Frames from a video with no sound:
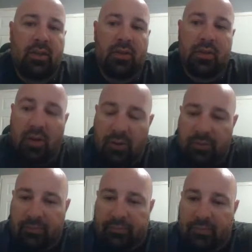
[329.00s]
So
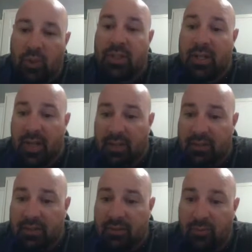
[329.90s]
what's
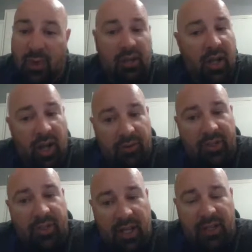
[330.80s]
next? Well, Congress
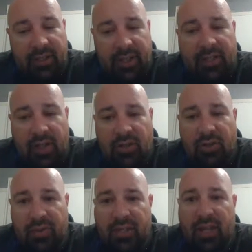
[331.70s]
again looked at the issue
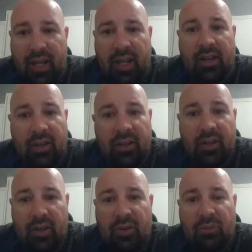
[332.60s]
and said, hey,
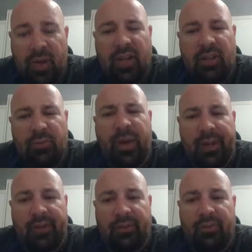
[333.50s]
we need to do
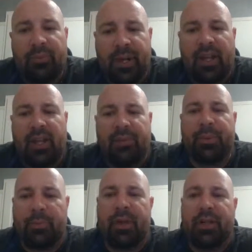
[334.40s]
better. We need to come up with
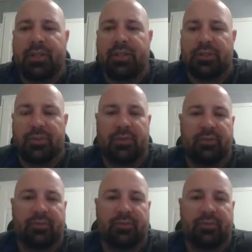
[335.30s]
a better solution.